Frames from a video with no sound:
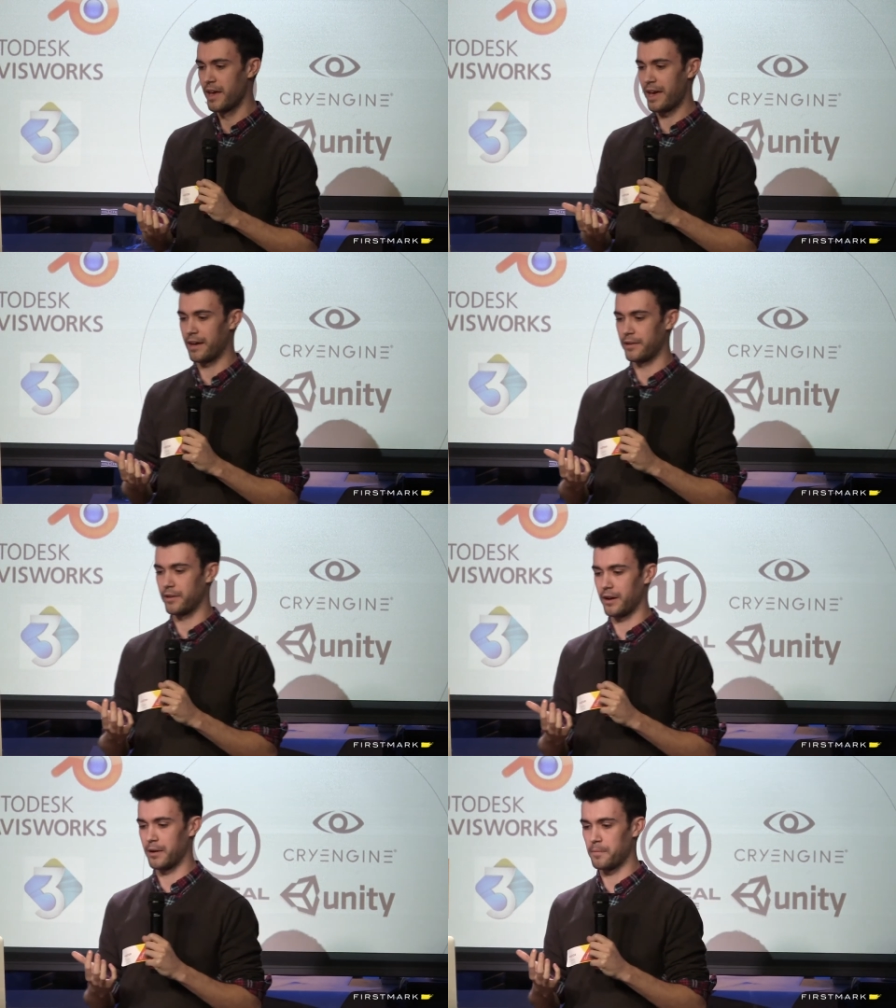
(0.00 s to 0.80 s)

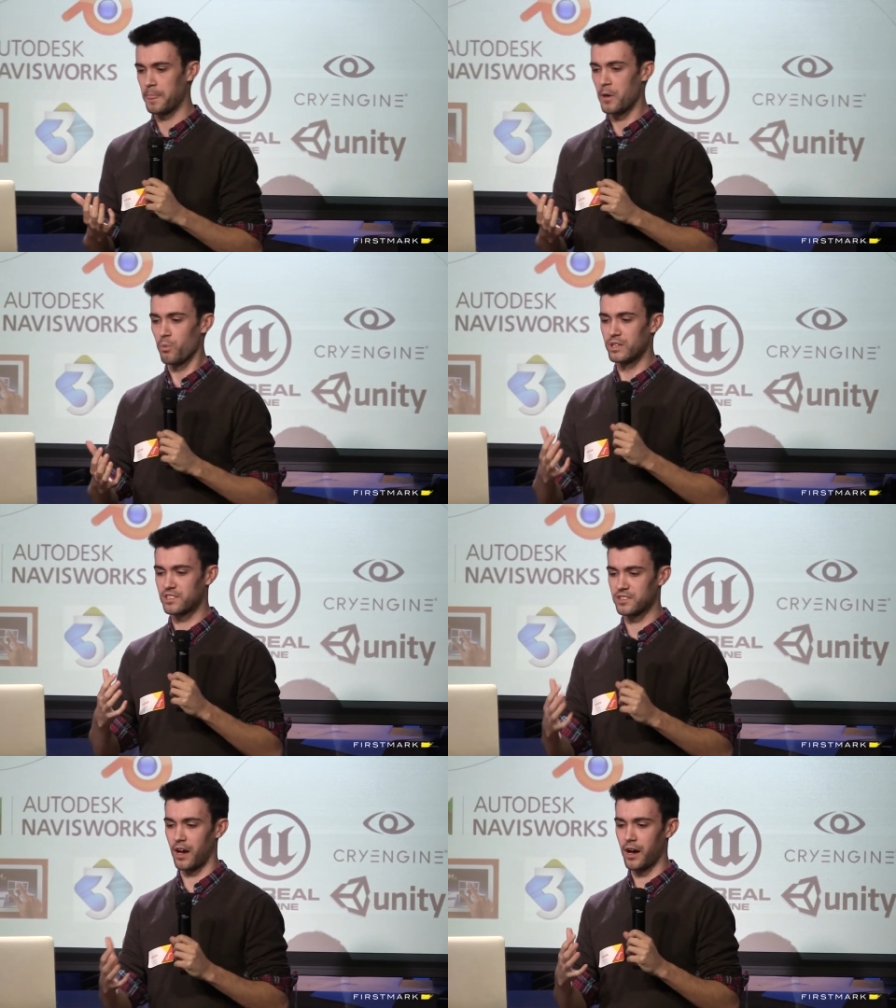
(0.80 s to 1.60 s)
And um, we
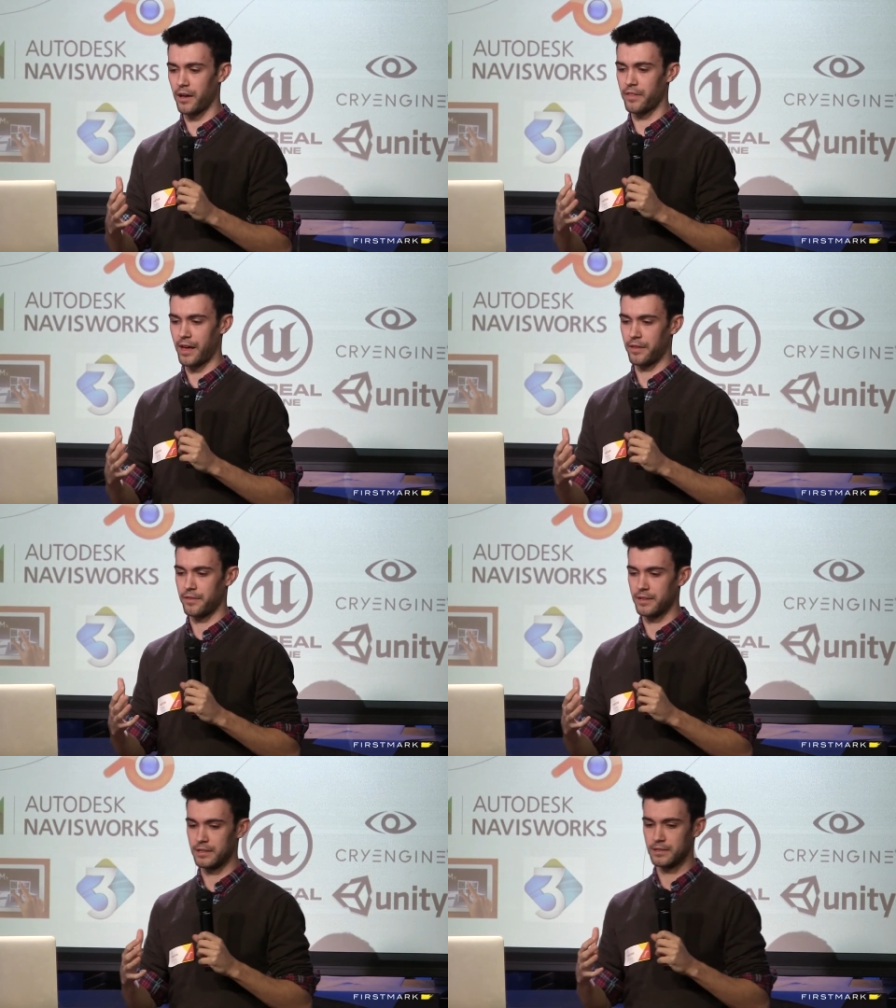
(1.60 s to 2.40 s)
saw
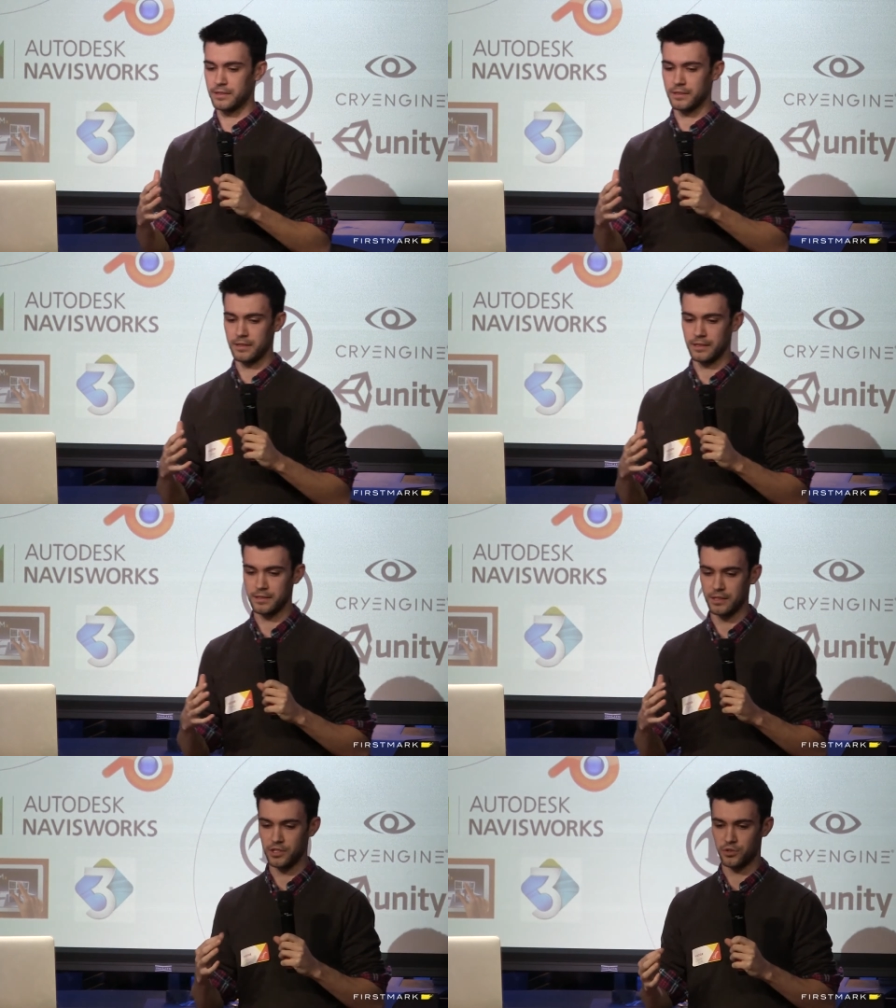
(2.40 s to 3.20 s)
that these,
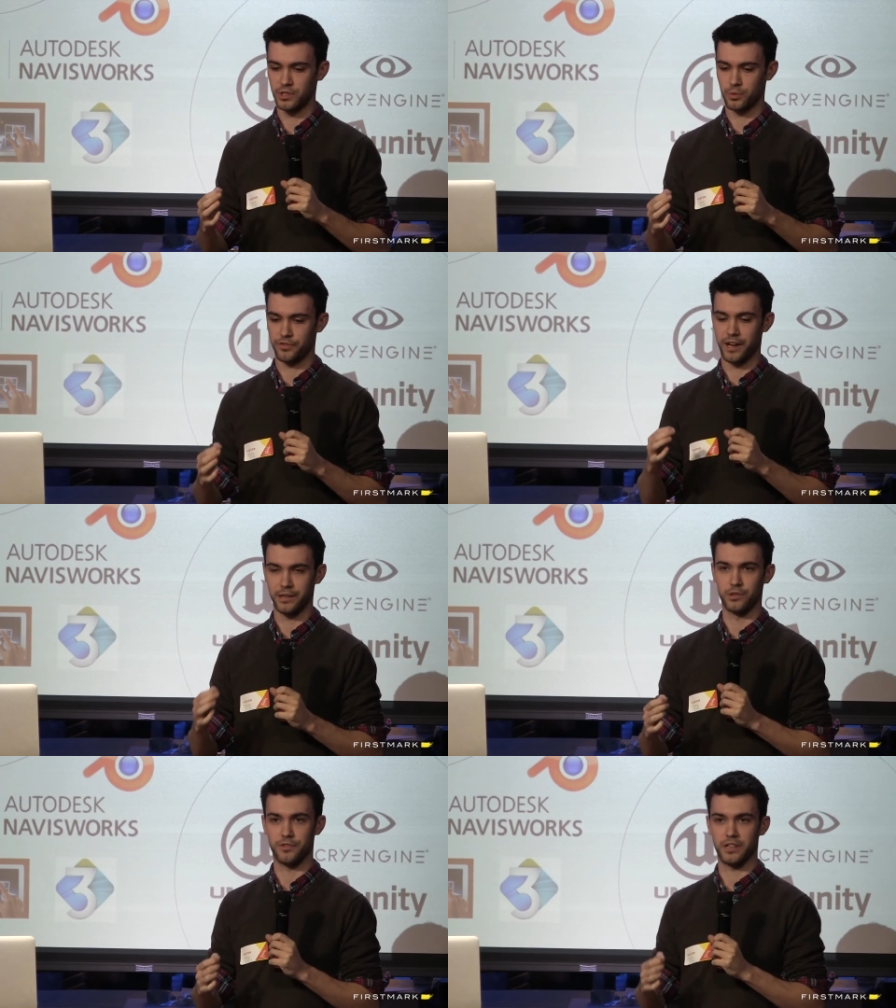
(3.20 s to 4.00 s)
these industries were
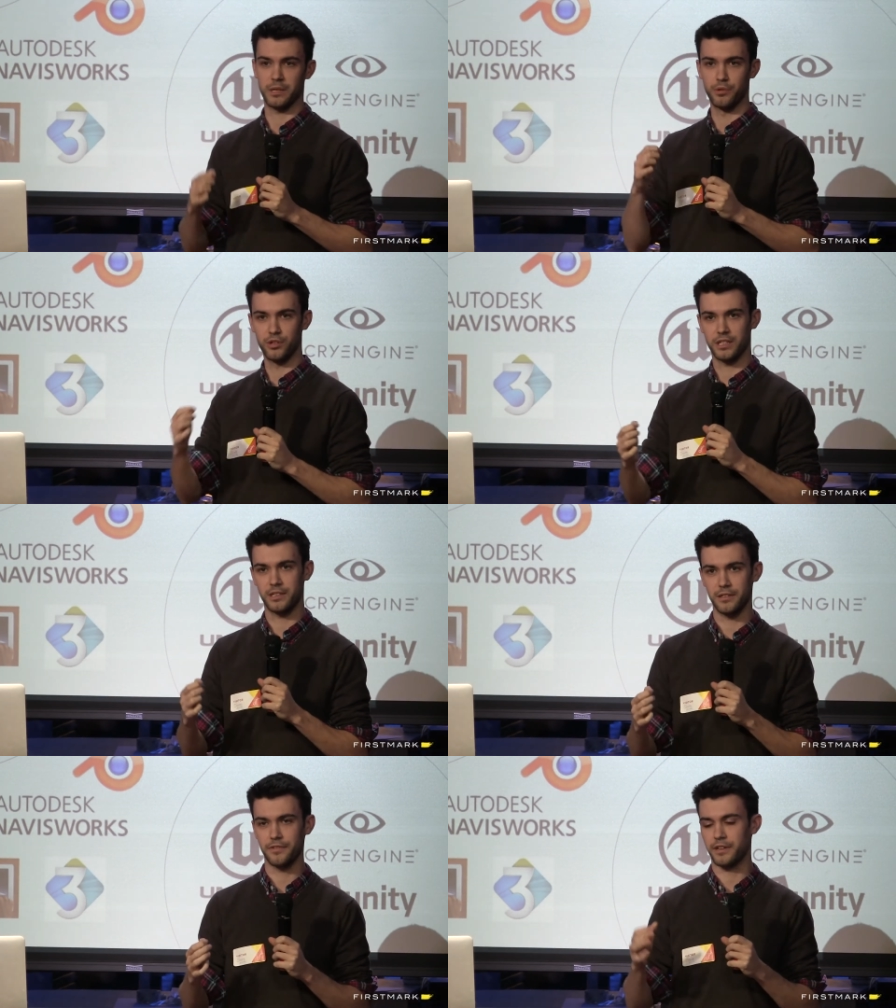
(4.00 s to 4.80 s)
finding it was very
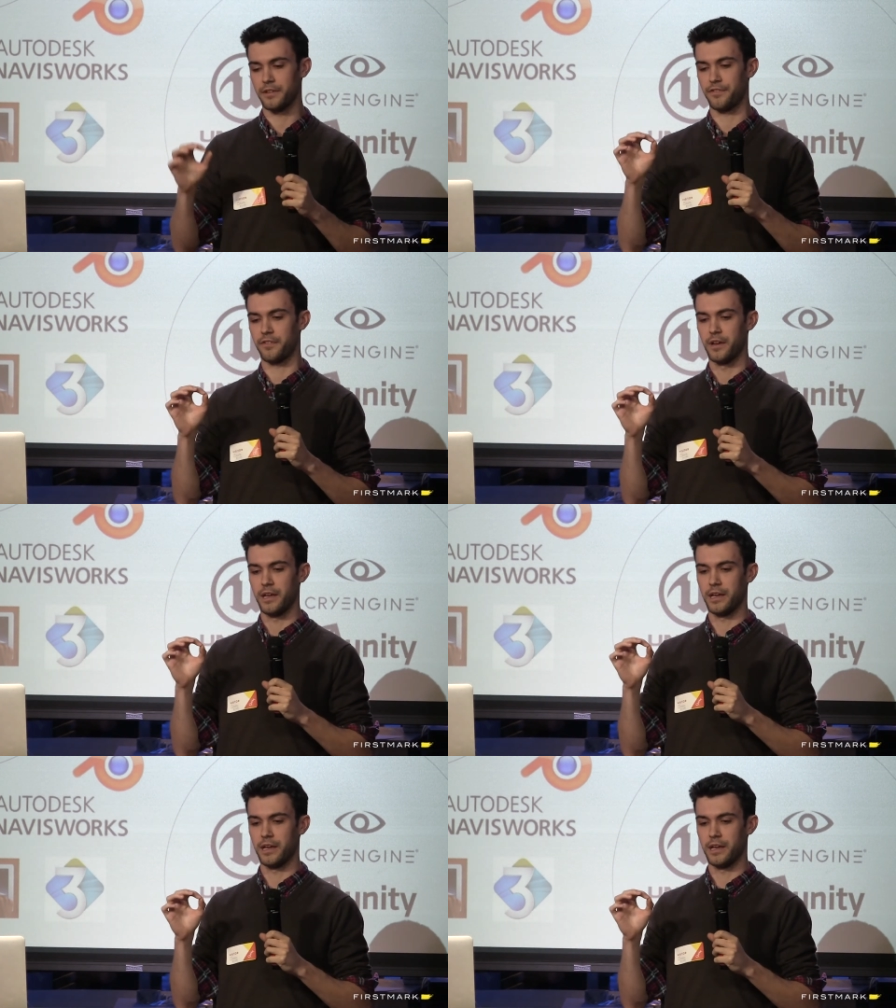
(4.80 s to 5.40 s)
communicative if,